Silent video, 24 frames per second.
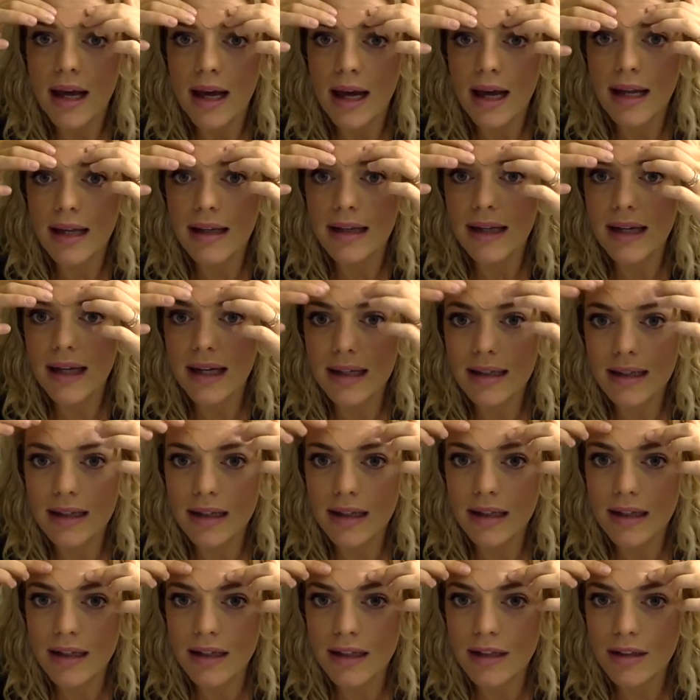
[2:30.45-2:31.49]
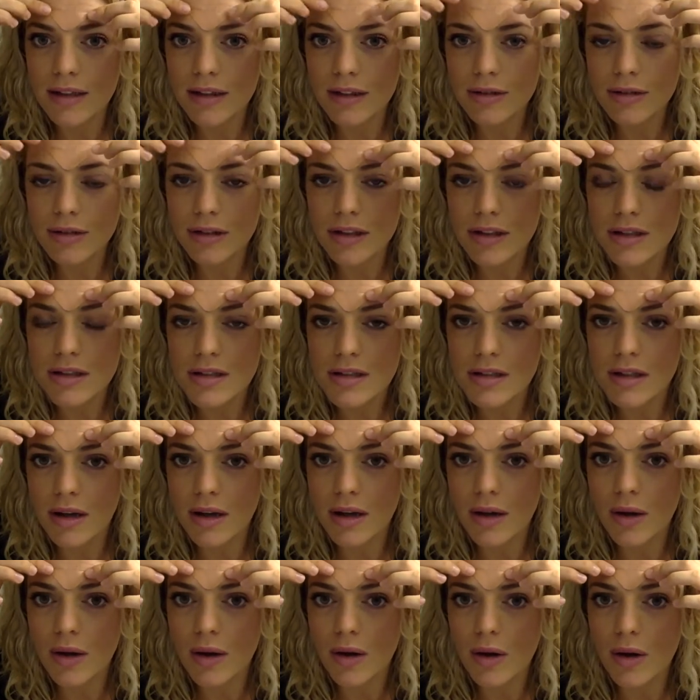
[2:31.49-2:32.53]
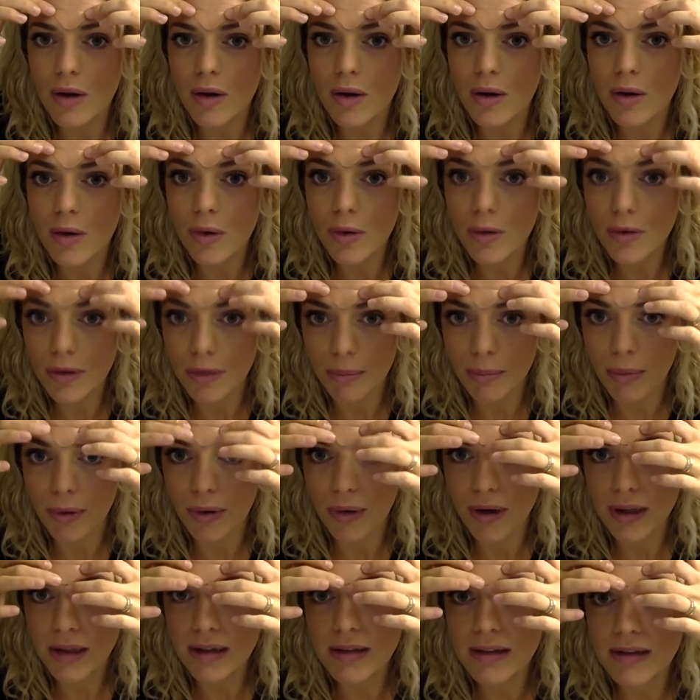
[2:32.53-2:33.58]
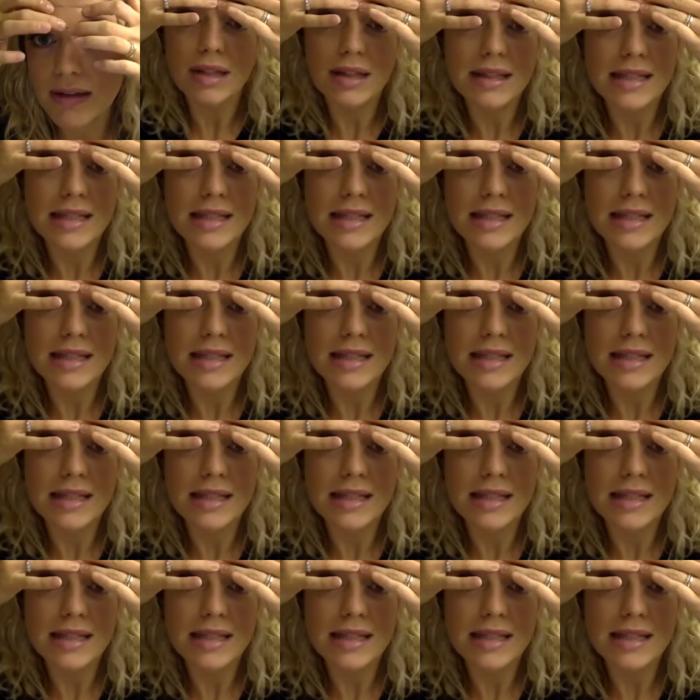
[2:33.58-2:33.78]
And then you just hold the point